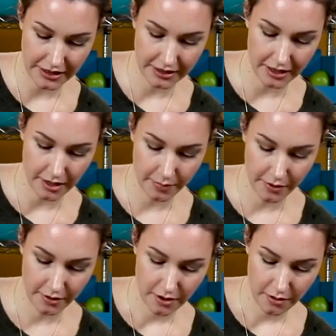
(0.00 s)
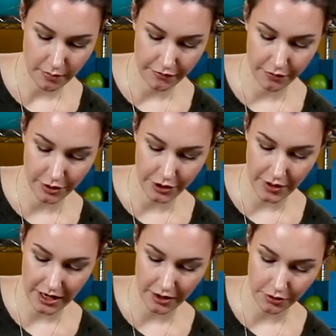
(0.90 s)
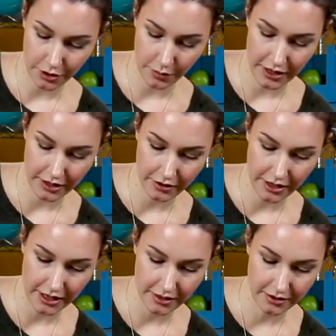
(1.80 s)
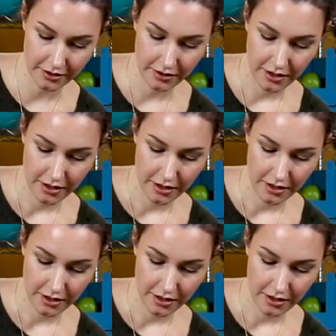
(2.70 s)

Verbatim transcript: and mixed up before you add all your wet ingredients,